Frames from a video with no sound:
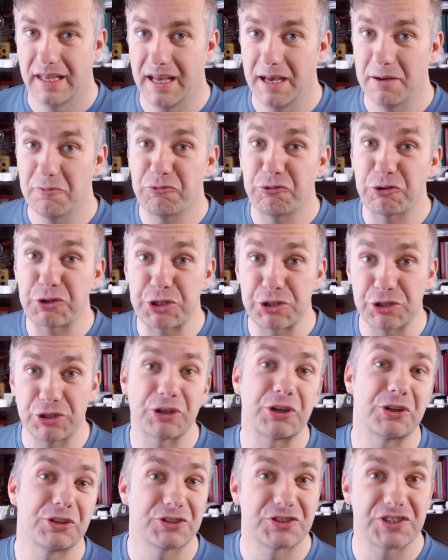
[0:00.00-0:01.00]
I'm for
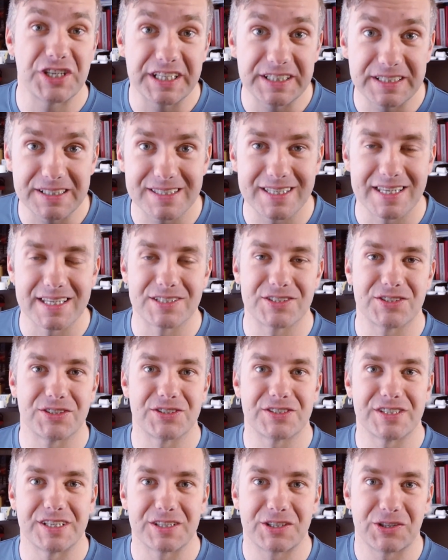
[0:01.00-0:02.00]
sure gonna take the
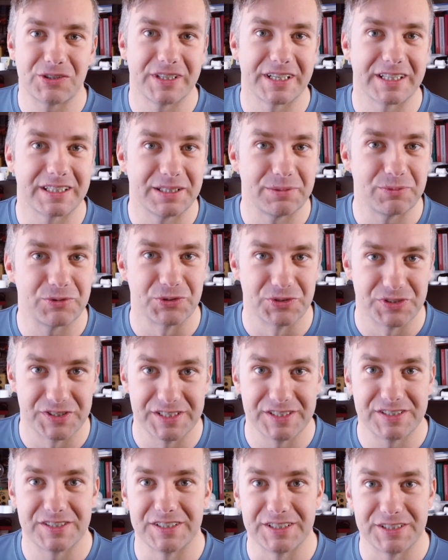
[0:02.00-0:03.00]
sensors and connect them to
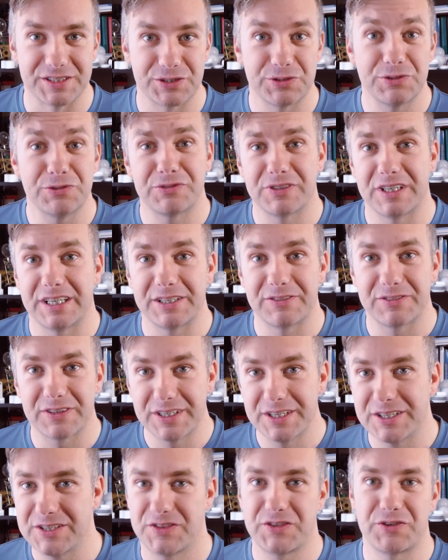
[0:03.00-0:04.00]

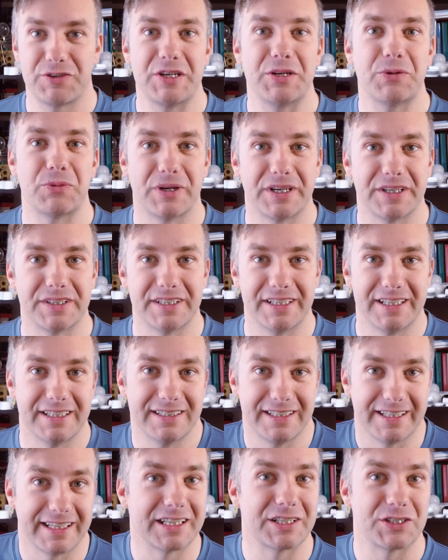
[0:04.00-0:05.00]
CC2531
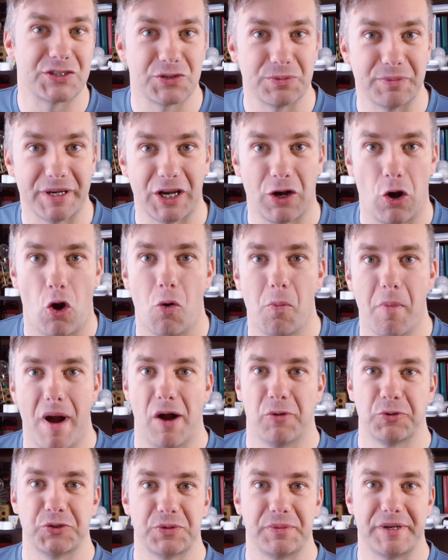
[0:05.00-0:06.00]
and link it to my home
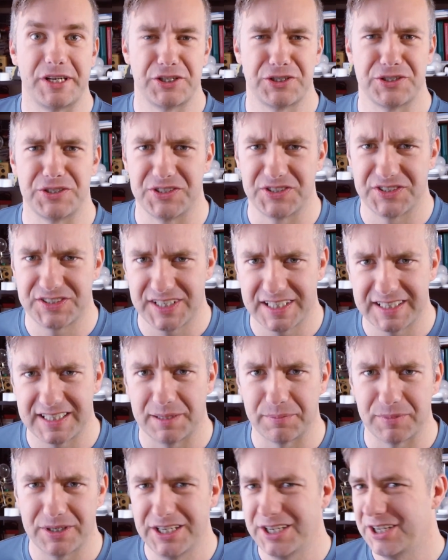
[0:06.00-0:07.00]
automation
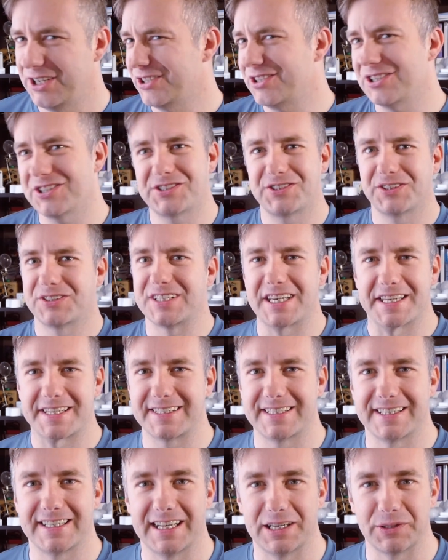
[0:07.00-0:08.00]
setup, just to
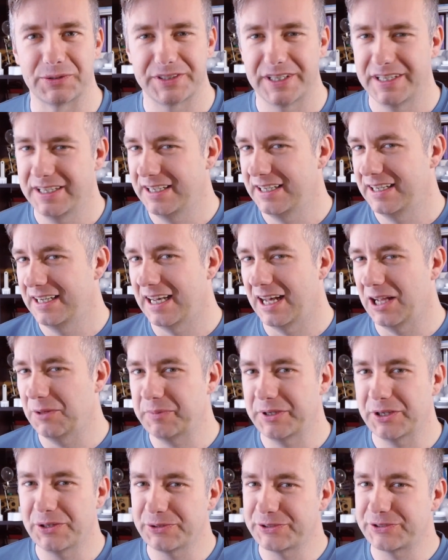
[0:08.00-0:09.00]
test it out. I'll
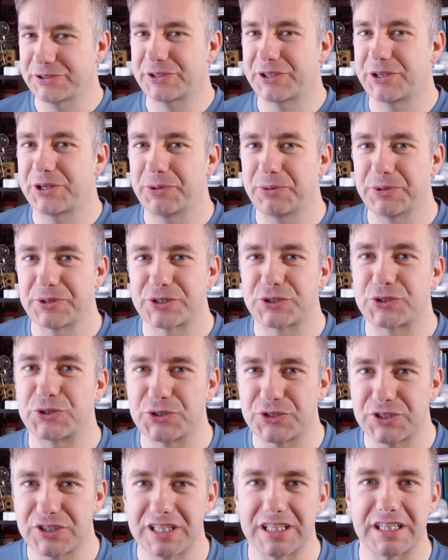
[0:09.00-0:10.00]
be also curious
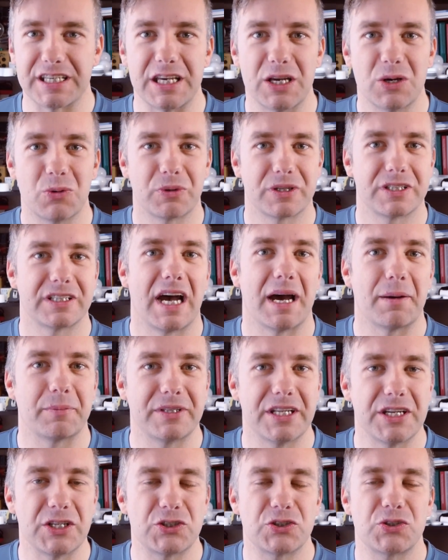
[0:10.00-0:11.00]
to see whether
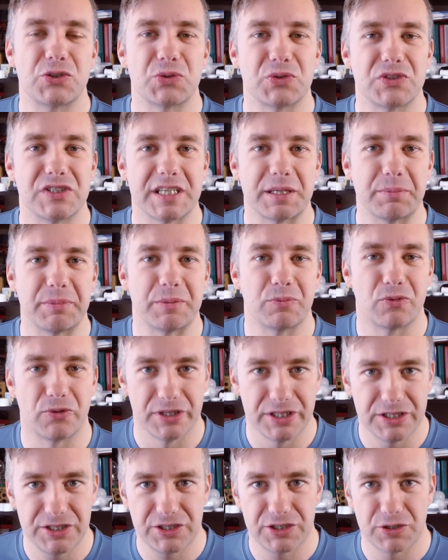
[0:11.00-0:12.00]
updates to ZigBee
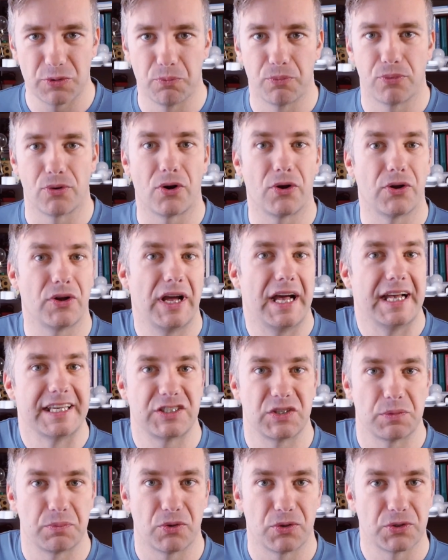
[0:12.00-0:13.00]
Bridge brought
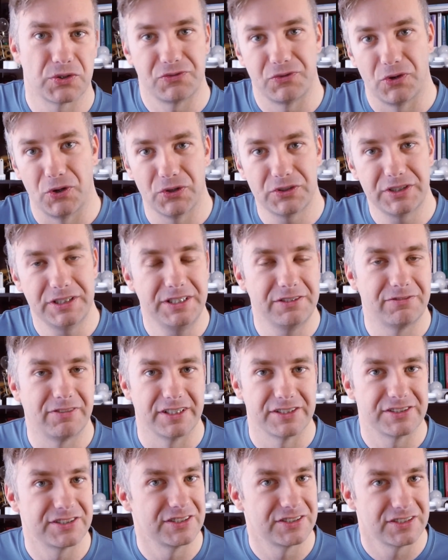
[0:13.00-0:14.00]
support for other
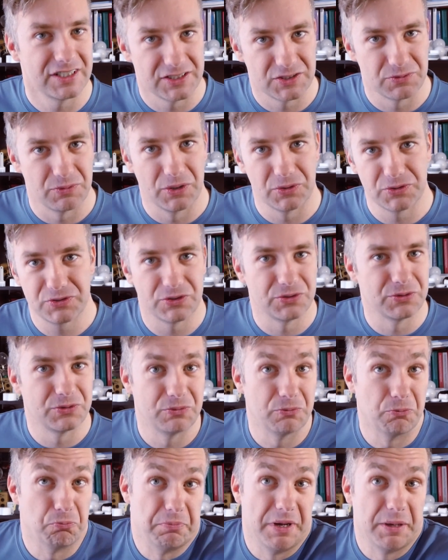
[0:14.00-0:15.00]
devices as well,
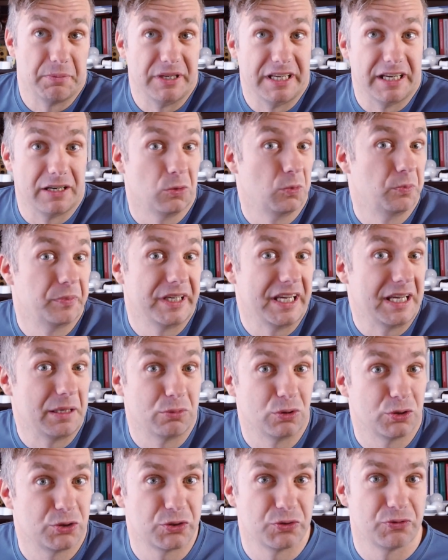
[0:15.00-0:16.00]
so maybe I'll be
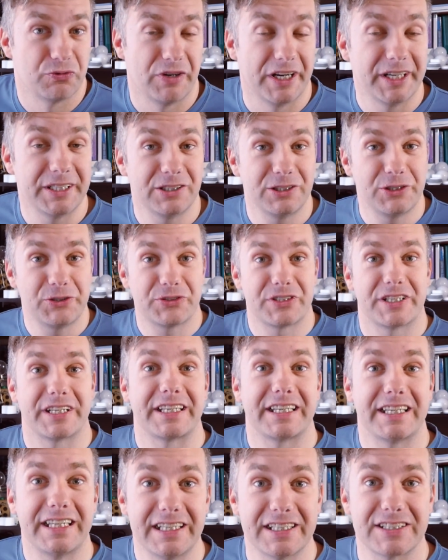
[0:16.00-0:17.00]
able to finally use
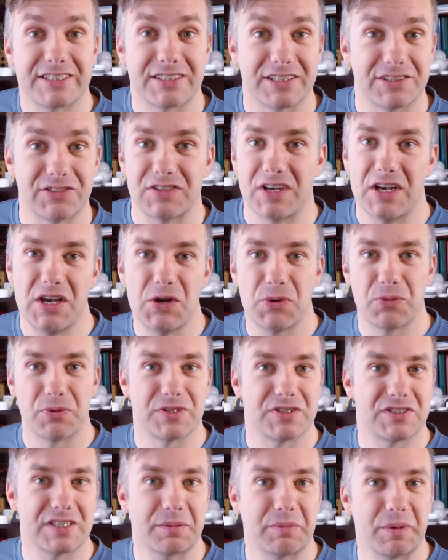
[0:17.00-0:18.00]
IKEA stuff
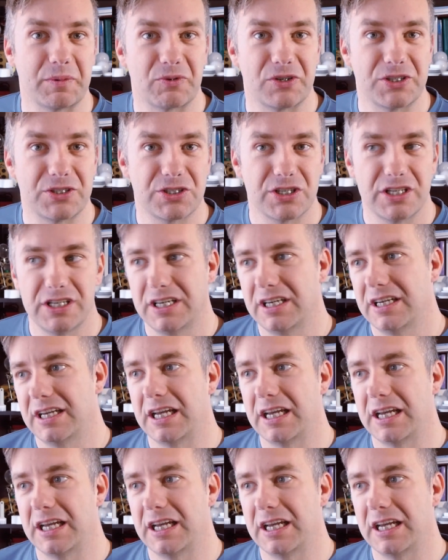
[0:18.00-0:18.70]
with ZigBee Bridge.